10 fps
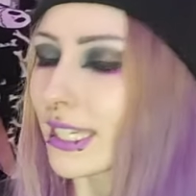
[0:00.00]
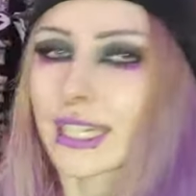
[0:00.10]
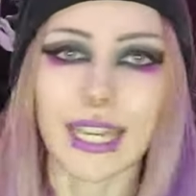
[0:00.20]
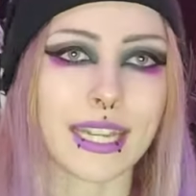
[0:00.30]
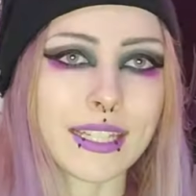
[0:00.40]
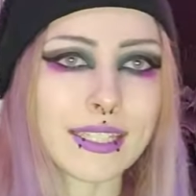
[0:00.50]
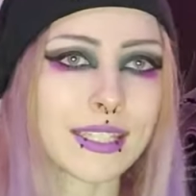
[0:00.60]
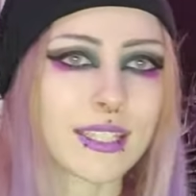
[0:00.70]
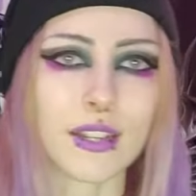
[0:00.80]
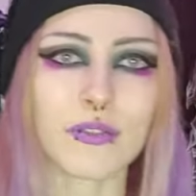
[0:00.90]
getting
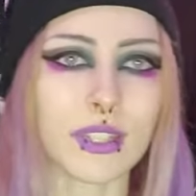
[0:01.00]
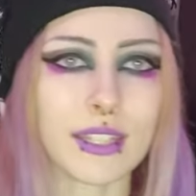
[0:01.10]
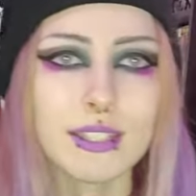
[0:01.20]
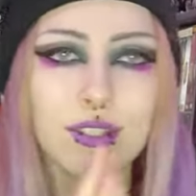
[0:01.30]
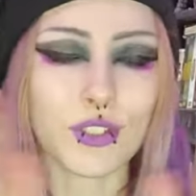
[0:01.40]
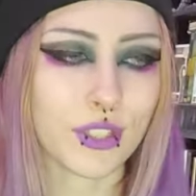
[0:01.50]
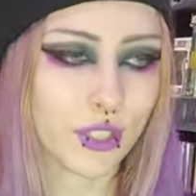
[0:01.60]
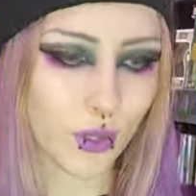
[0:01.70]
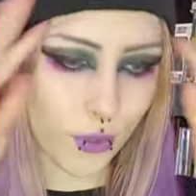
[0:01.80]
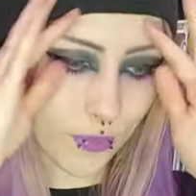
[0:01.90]
stuff. Like, this is just
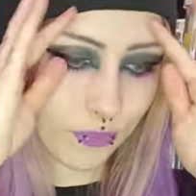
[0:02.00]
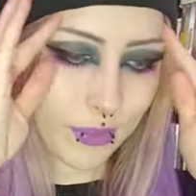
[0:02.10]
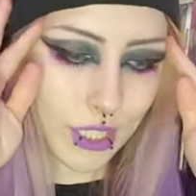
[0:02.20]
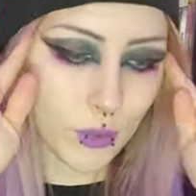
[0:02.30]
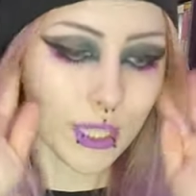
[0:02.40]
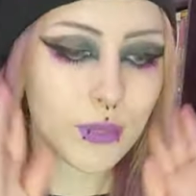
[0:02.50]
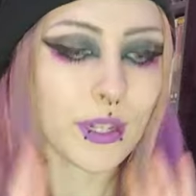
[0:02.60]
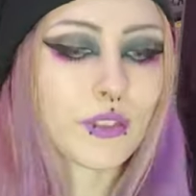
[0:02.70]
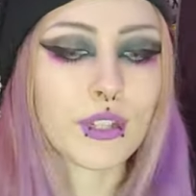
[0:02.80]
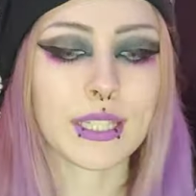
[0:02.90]
so,
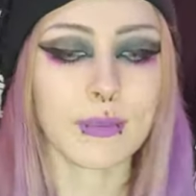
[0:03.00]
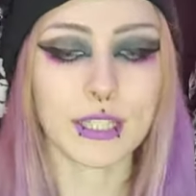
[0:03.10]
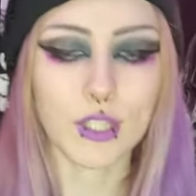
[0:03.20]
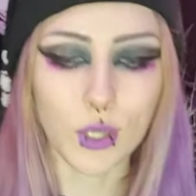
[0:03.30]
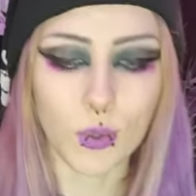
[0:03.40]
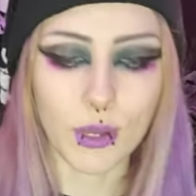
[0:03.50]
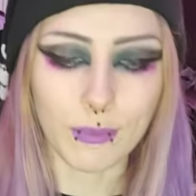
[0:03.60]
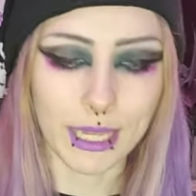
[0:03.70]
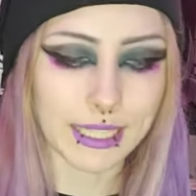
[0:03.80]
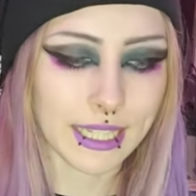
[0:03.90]
2023 has been so
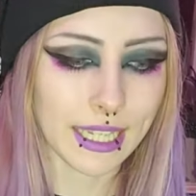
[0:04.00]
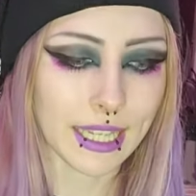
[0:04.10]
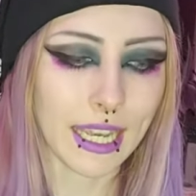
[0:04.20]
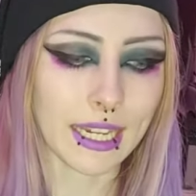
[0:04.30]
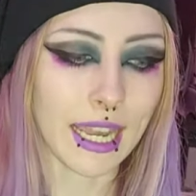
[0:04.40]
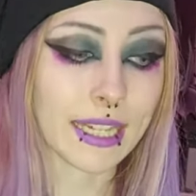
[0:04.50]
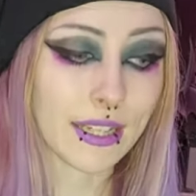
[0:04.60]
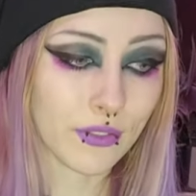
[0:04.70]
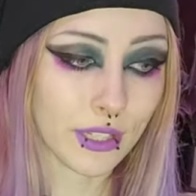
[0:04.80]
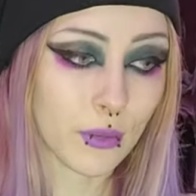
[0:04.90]
amazing, and I
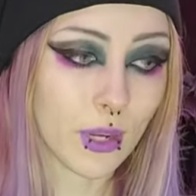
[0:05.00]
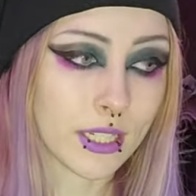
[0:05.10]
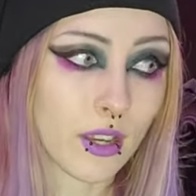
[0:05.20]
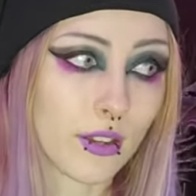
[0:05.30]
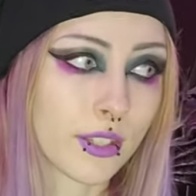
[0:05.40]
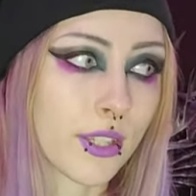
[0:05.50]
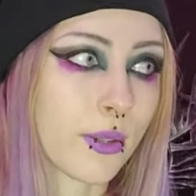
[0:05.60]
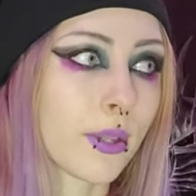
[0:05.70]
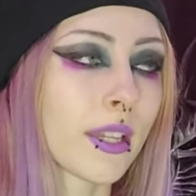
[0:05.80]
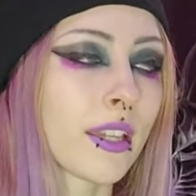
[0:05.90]
definitely want to
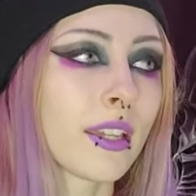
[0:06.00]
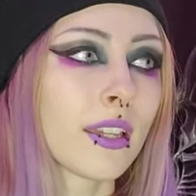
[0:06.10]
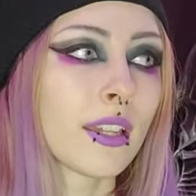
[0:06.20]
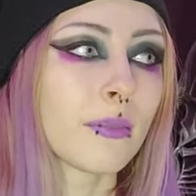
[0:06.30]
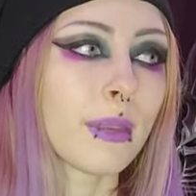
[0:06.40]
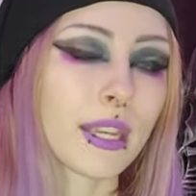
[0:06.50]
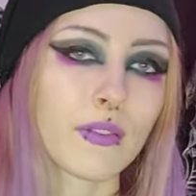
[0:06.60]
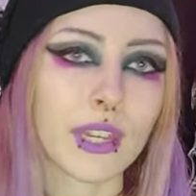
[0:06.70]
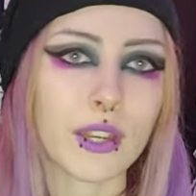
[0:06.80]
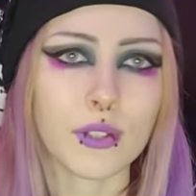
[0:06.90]
also make a
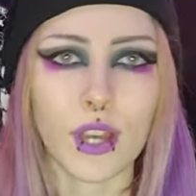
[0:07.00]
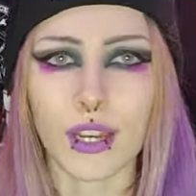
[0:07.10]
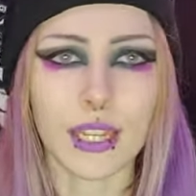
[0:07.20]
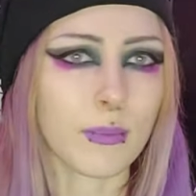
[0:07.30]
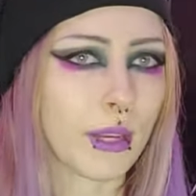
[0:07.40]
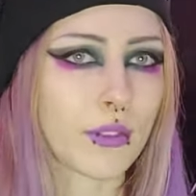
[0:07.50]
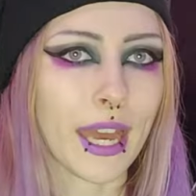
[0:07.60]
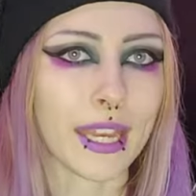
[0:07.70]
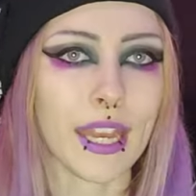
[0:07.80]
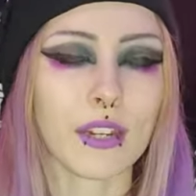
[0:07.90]
video talking about
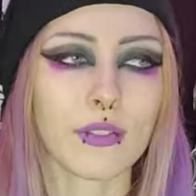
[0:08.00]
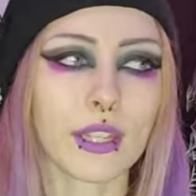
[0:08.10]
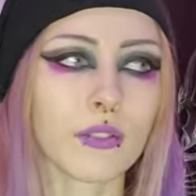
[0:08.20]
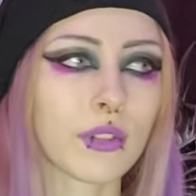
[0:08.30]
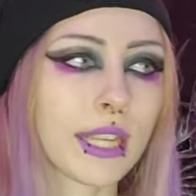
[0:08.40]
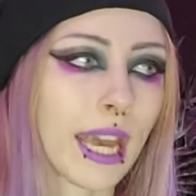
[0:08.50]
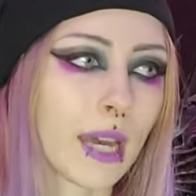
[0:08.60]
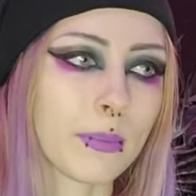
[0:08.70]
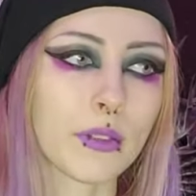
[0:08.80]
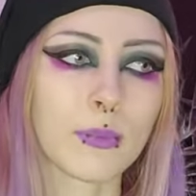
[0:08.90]
that, kind of like a
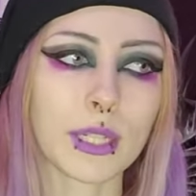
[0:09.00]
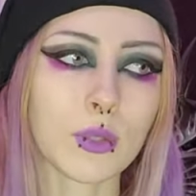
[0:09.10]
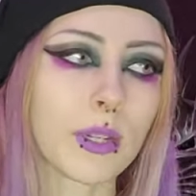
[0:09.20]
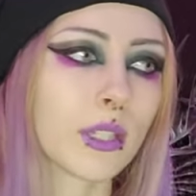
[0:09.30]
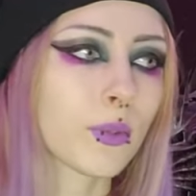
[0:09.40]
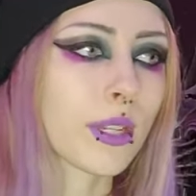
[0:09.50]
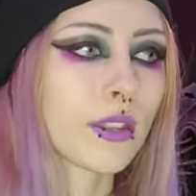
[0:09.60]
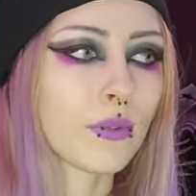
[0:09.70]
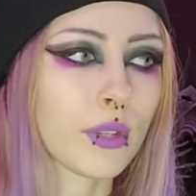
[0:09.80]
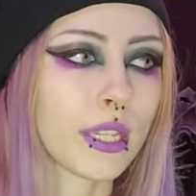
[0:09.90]
recap of my
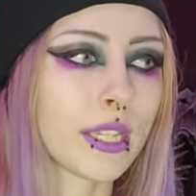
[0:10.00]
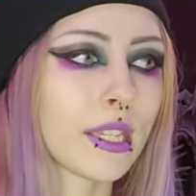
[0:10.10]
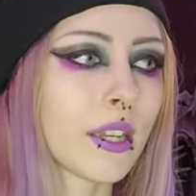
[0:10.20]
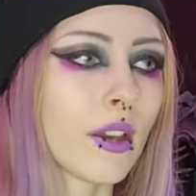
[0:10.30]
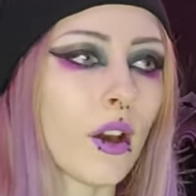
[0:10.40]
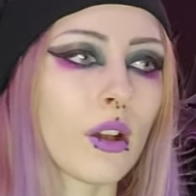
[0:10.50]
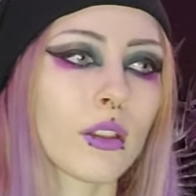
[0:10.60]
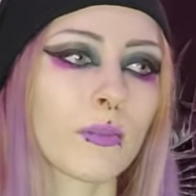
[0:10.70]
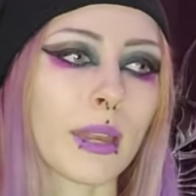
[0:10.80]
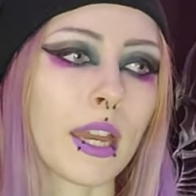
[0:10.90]
2023, all
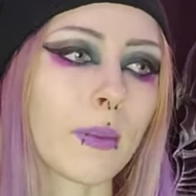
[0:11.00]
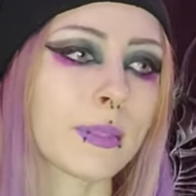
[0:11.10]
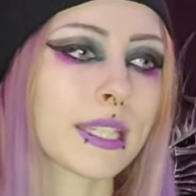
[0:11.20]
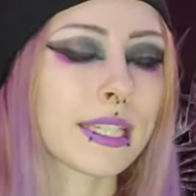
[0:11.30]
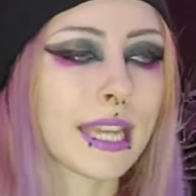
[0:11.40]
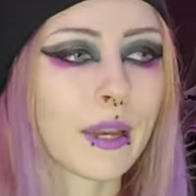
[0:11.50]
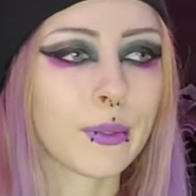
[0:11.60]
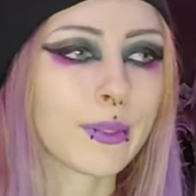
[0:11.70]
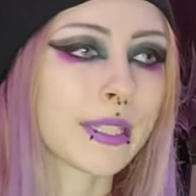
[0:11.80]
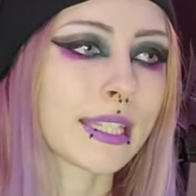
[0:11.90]
of my ups and
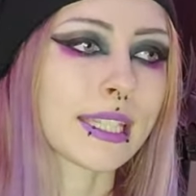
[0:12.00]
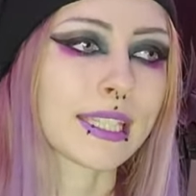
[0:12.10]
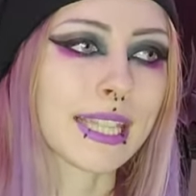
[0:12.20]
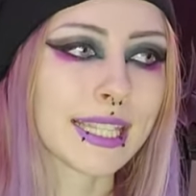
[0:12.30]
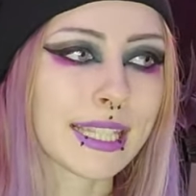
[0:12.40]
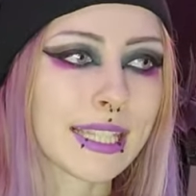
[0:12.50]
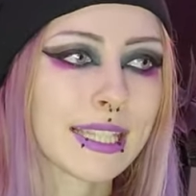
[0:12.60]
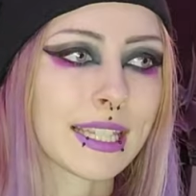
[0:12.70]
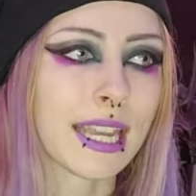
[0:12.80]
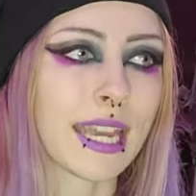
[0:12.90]
downs and successes
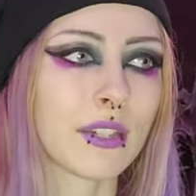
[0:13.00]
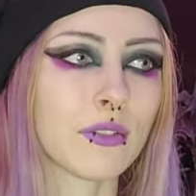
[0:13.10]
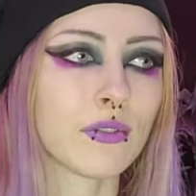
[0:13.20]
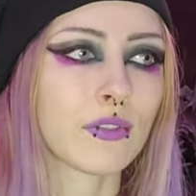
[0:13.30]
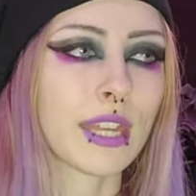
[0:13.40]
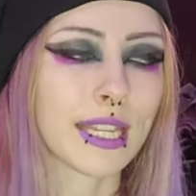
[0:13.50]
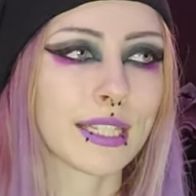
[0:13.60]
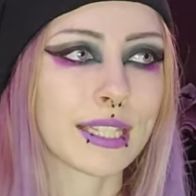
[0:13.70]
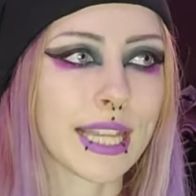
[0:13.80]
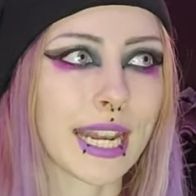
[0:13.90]
and kind of
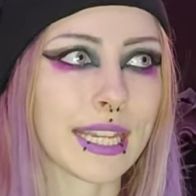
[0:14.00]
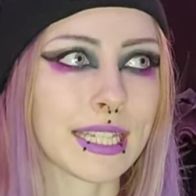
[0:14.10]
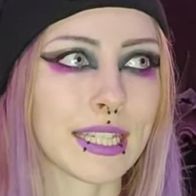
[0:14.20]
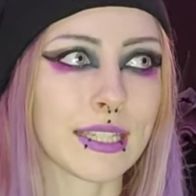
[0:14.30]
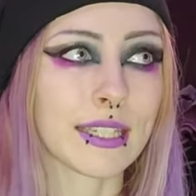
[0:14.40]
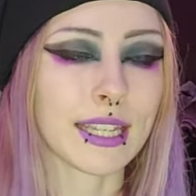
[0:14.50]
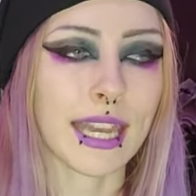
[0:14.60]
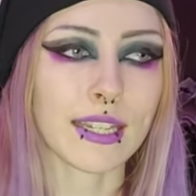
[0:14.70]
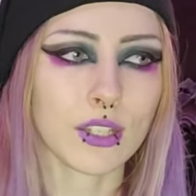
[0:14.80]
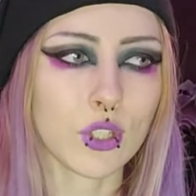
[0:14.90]
things that I did to
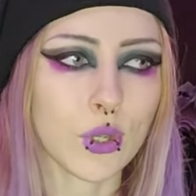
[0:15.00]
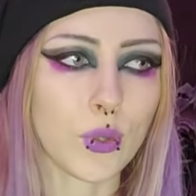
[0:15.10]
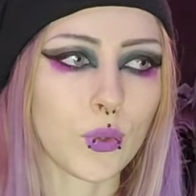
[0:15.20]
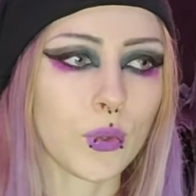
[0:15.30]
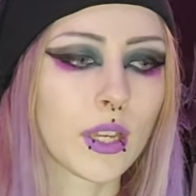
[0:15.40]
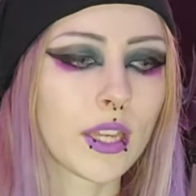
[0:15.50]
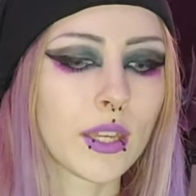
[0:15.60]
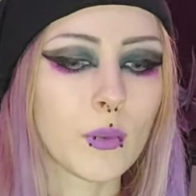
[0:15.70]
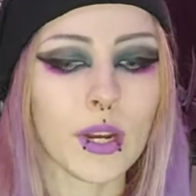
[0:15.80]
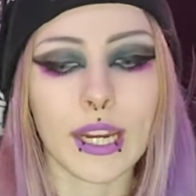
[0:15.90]
get to
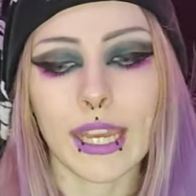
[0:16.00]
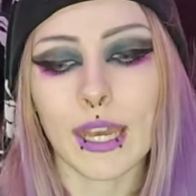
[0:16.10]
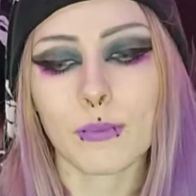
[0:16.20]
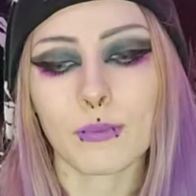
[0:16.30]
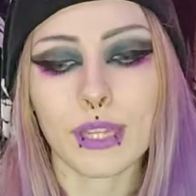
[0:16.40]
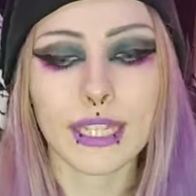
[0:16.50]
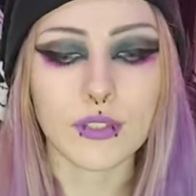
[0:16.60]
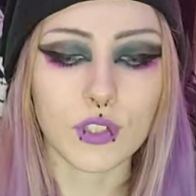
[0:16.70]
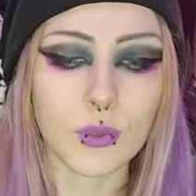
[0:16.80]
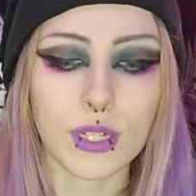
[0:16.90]
where I am, plans
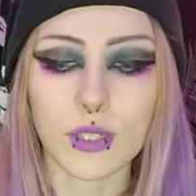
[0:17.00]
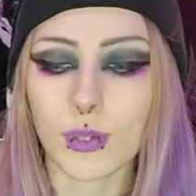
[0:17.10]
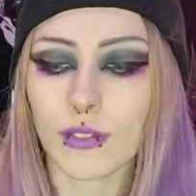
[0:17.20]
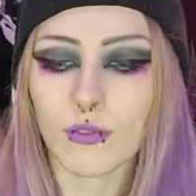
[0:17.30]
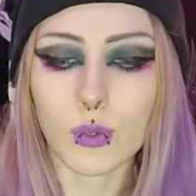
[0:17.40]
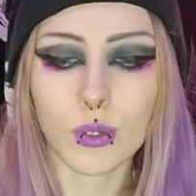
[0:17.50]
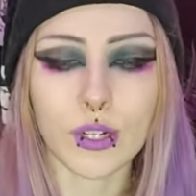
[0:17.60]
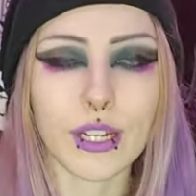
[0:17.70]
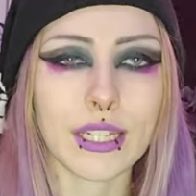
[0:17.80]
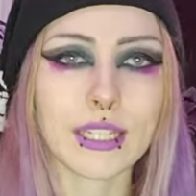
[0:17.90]
for
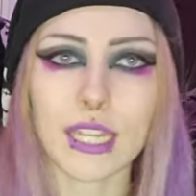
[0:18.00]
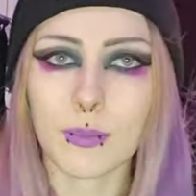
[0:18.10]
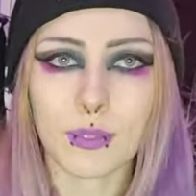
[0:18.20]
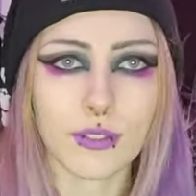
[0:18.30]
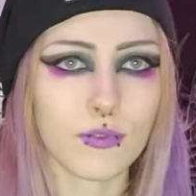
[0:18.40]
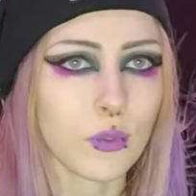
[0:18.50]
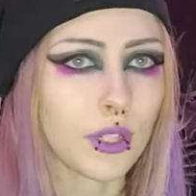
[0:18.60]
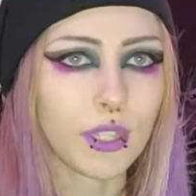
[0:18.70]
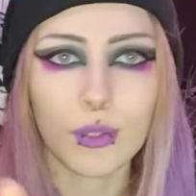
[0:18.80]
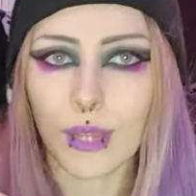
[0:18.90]
2024 and tips for
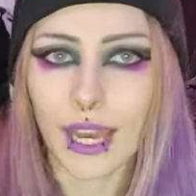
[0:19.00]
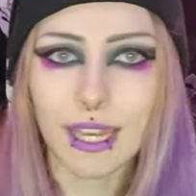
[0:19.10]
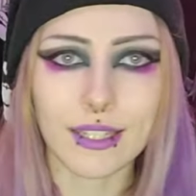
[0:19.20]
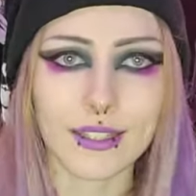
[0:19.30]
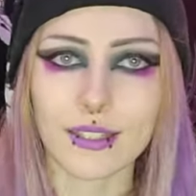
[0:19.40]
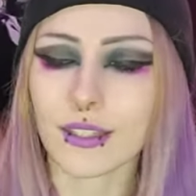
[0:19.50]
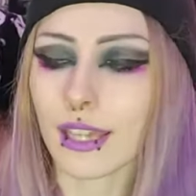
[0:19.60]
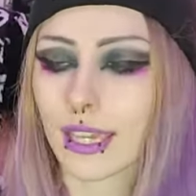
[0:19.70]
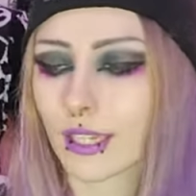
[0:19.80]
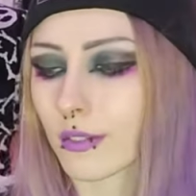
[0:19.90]
you guys to
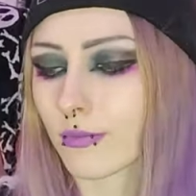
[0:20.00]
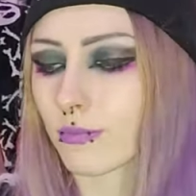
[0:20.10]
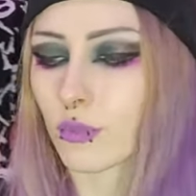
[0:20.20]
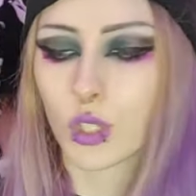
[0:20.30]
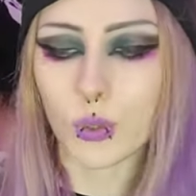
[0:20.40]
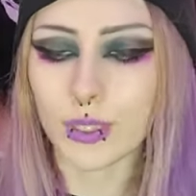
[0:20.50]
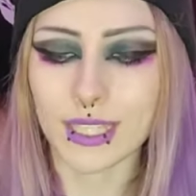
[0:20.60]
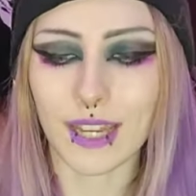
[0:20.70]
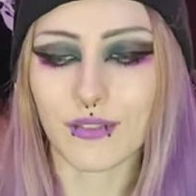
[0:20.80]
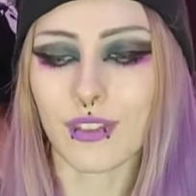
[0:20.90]
like do
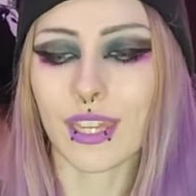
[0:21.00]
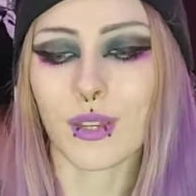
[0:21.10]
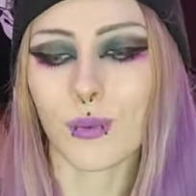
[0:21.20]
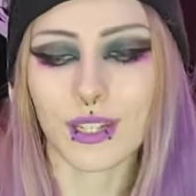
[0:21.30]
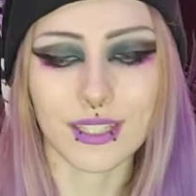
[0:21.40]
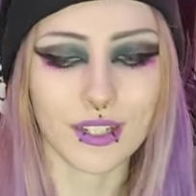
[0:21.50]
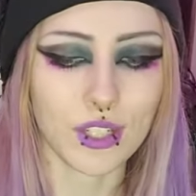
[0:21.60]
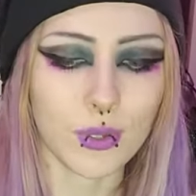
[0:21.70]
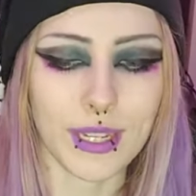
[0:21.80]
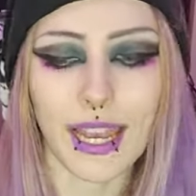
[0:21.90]
stuff that you want to start
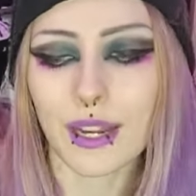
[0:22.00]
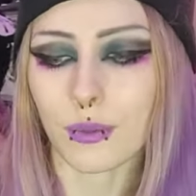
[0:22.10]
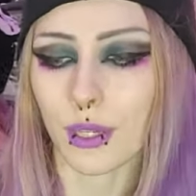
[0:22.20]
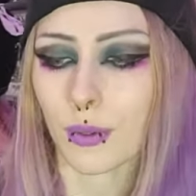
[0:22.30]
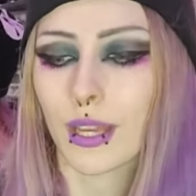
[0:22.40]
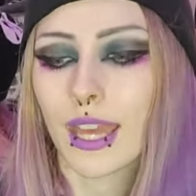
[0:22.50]
doing. I don't know.